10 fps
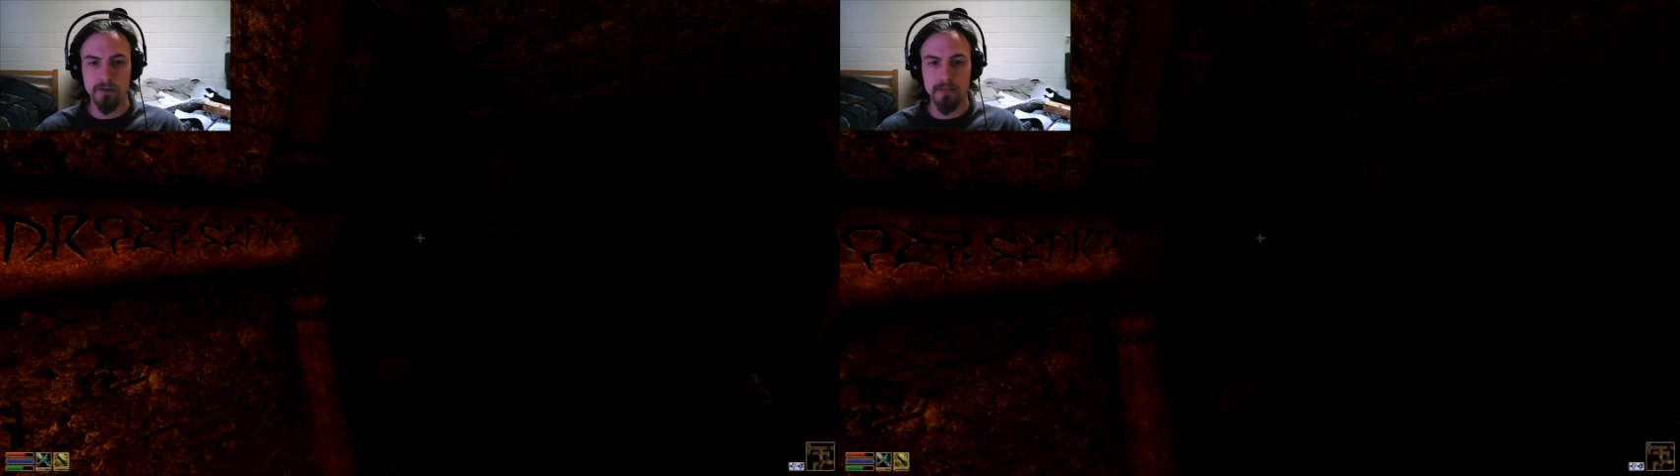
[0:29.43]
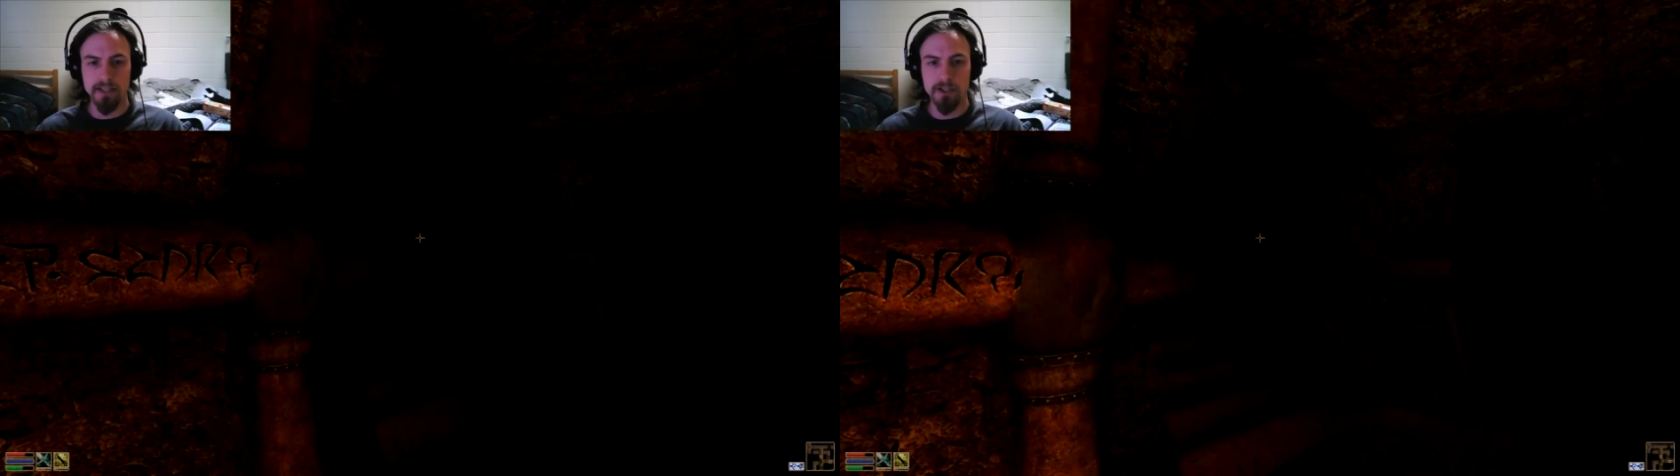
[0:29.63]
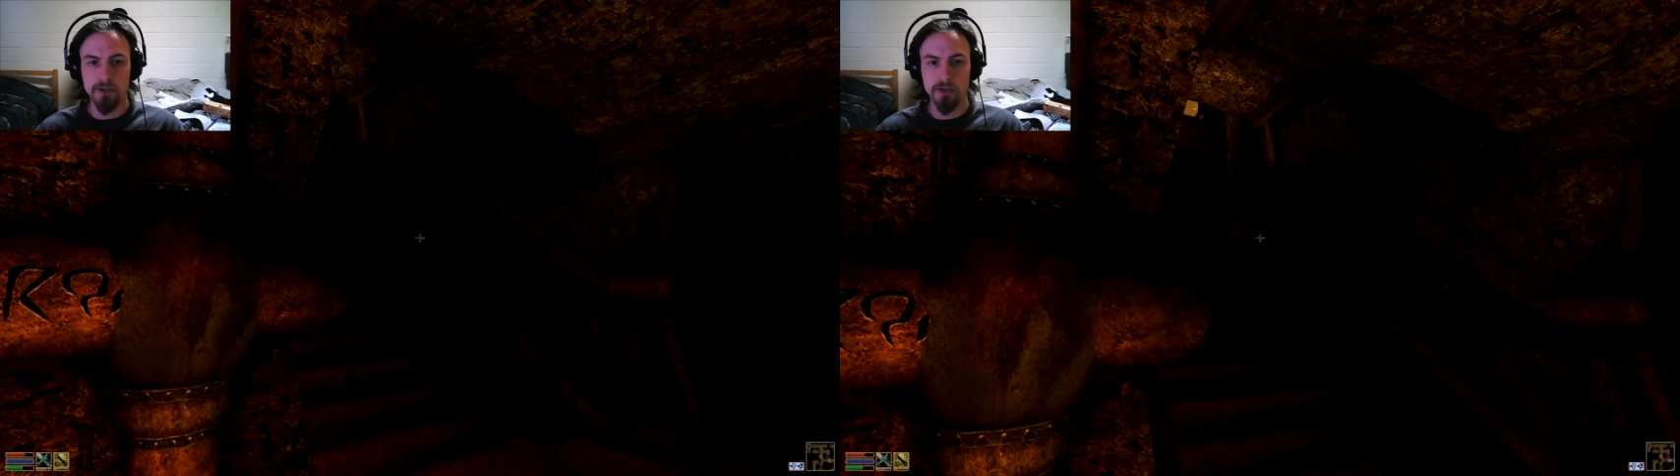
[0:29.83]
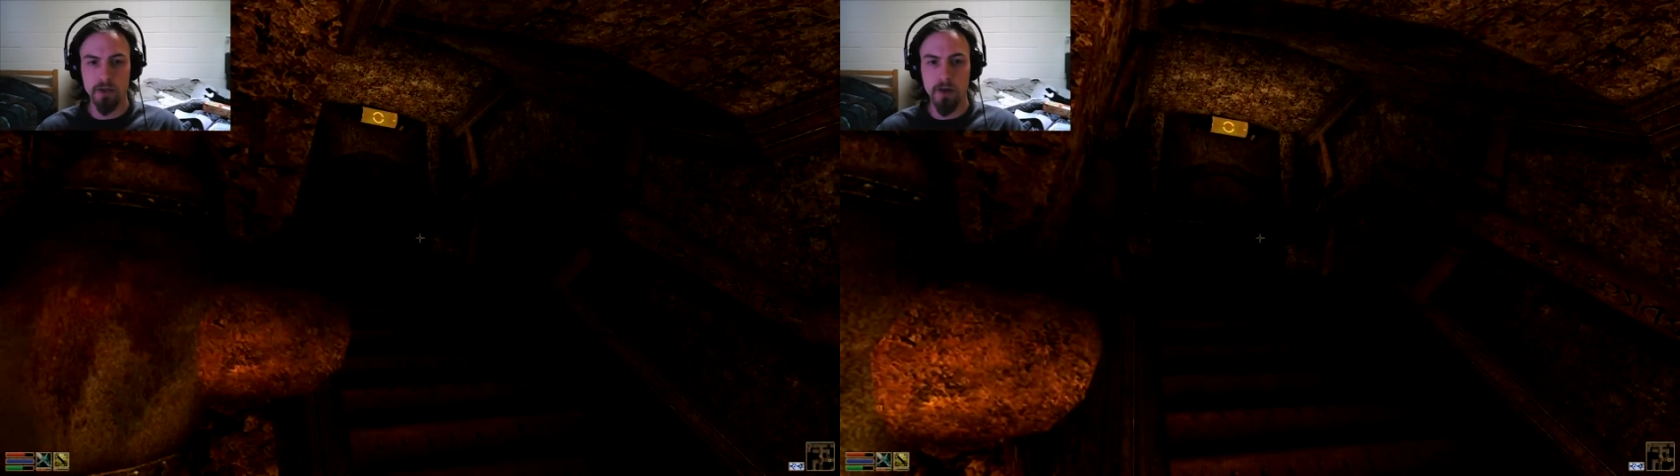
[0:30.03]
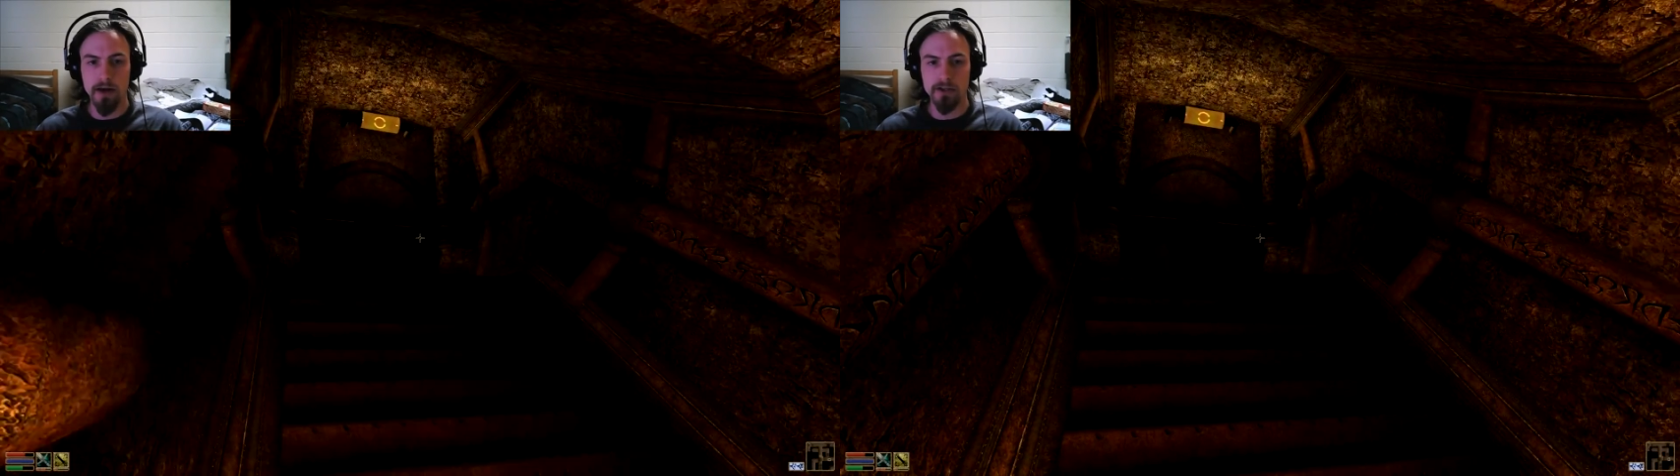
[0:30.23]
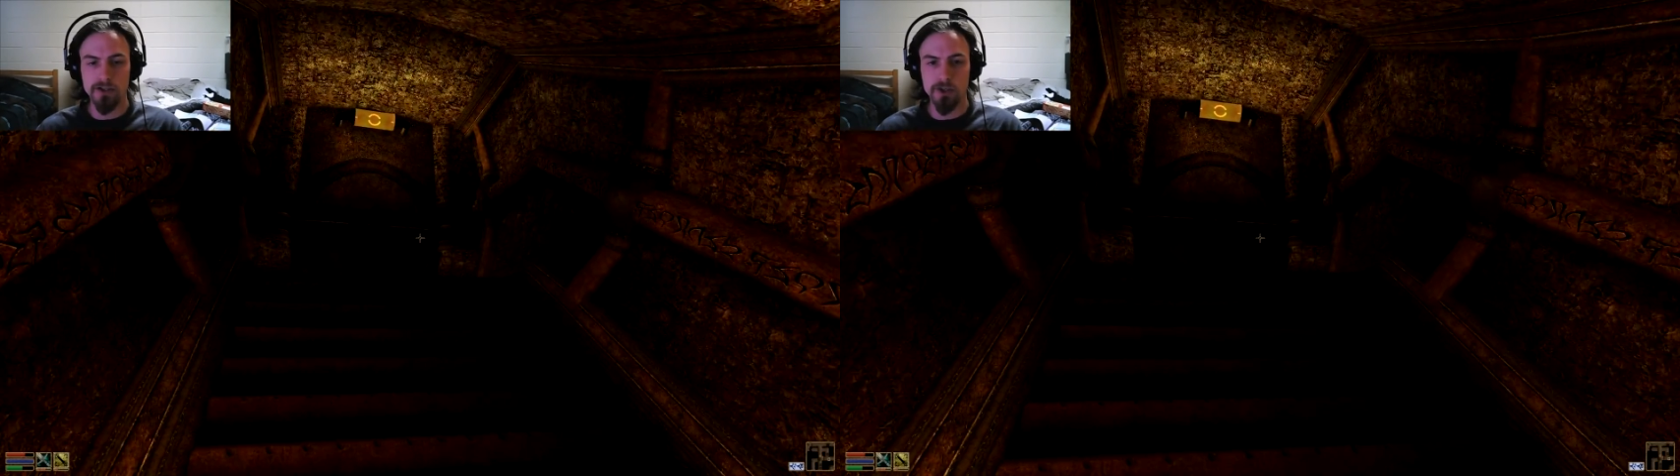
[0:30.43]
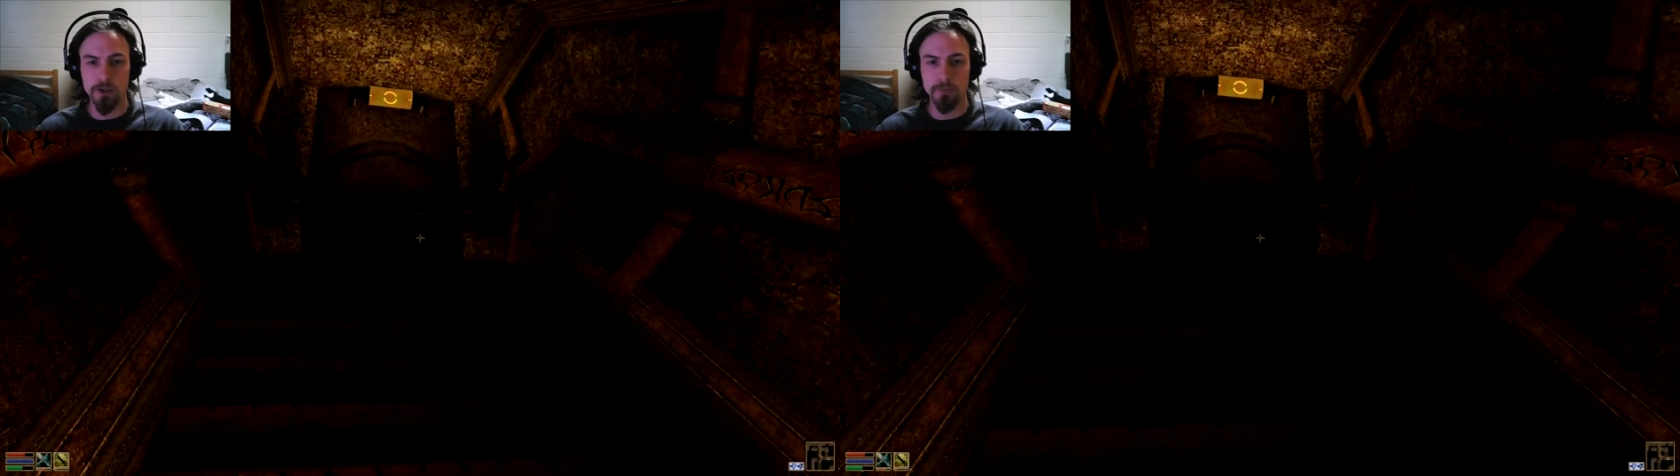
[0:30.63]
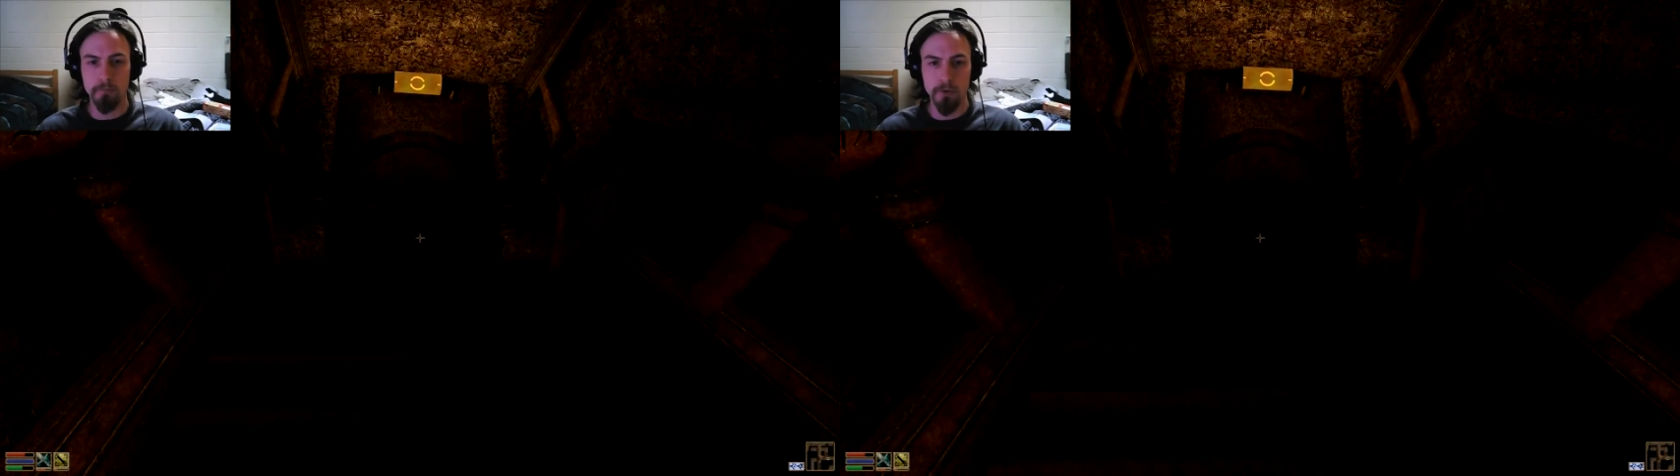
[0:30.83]
my teacher required a
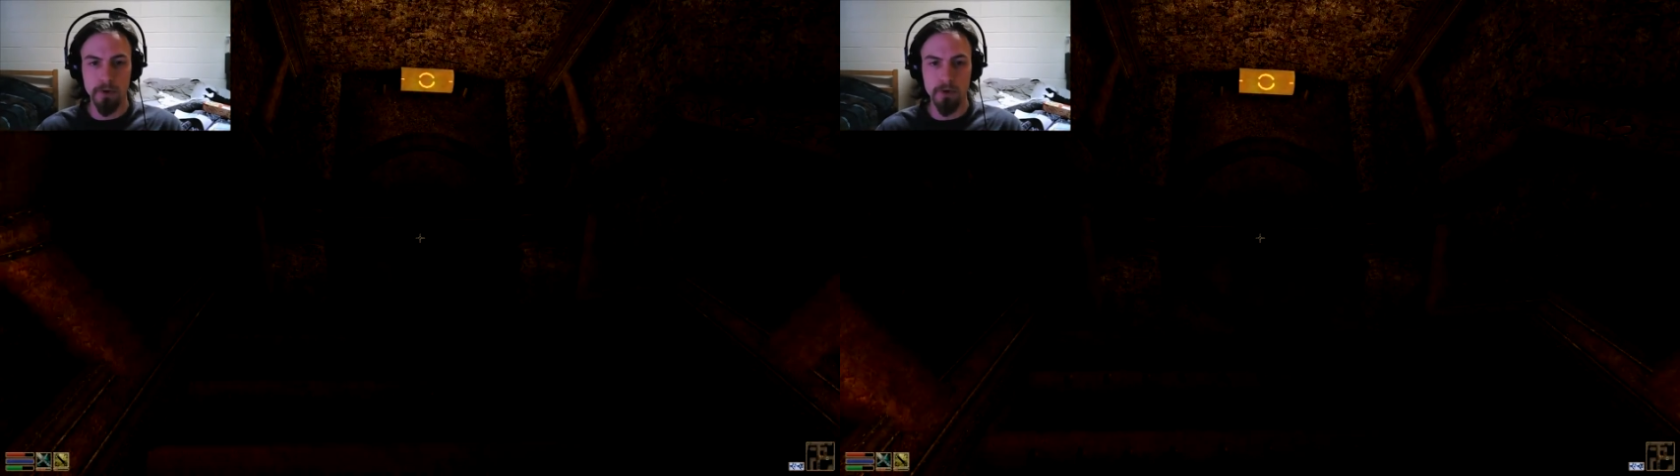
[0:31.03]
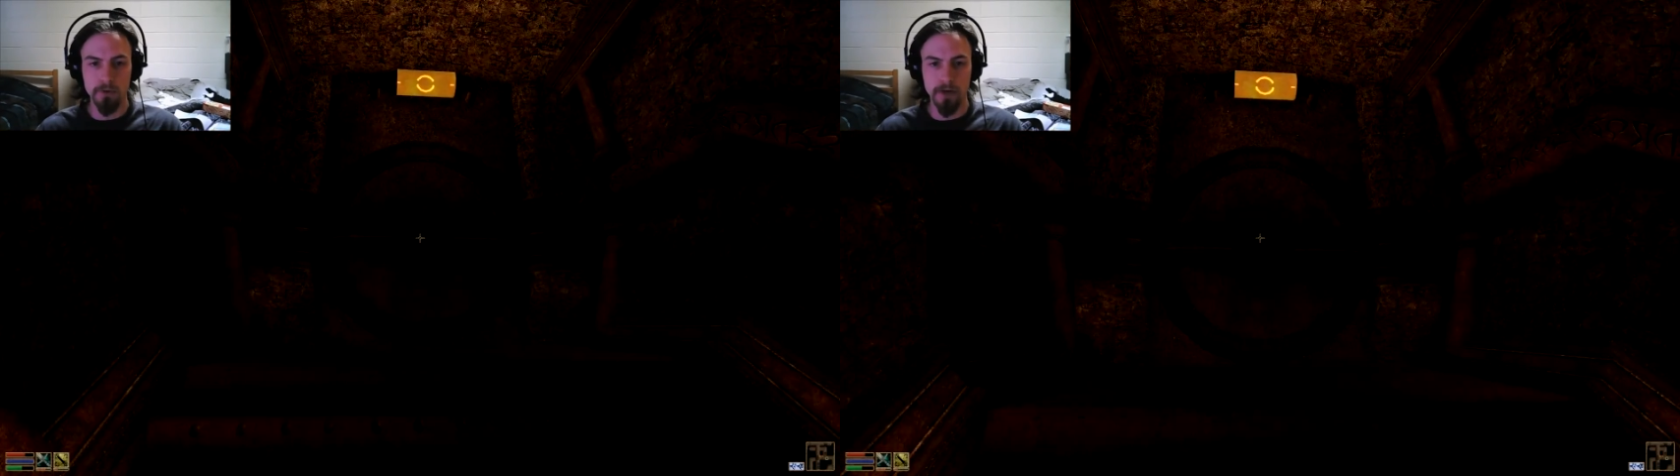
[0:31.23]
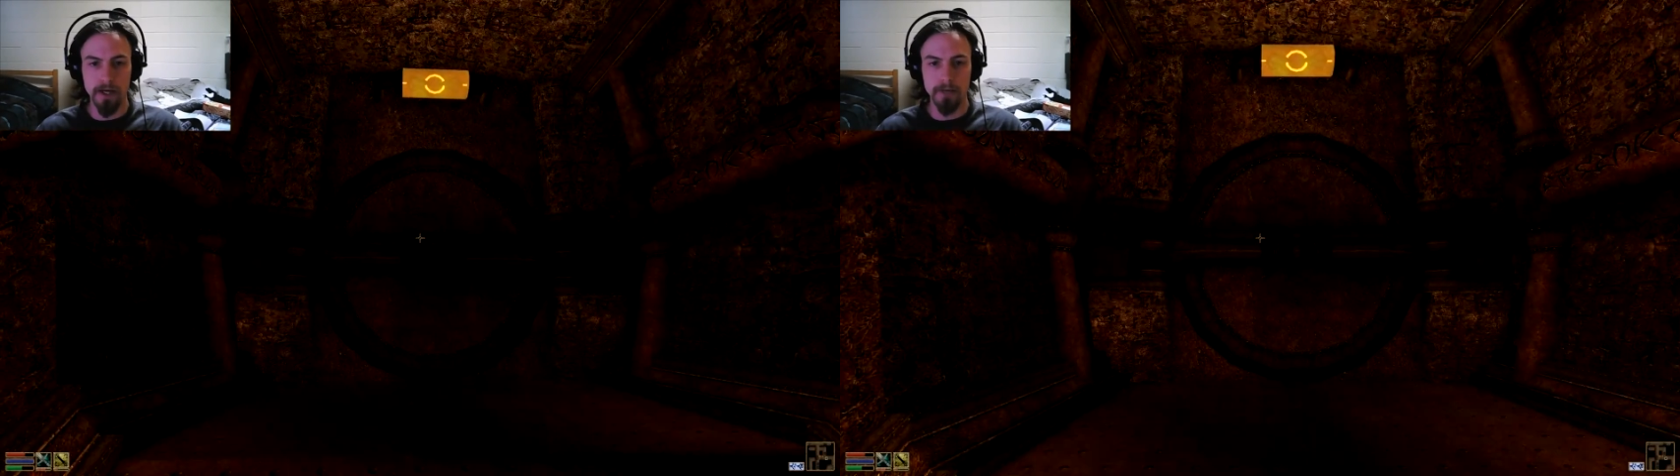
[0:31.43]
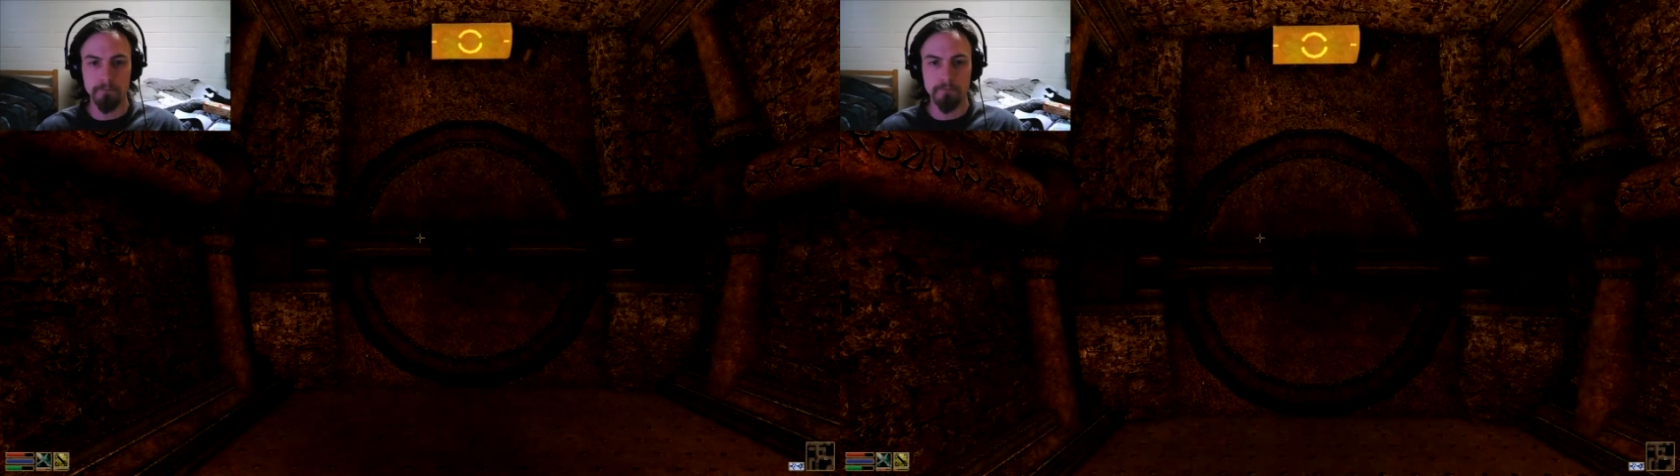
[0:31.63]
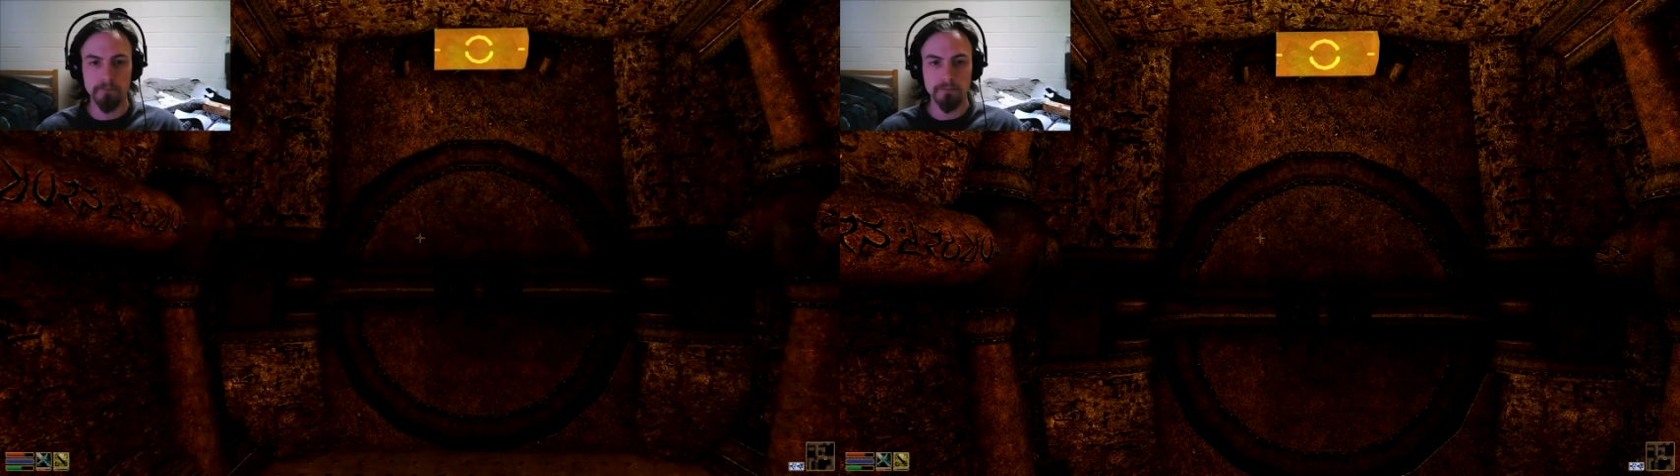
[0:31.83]
certain program.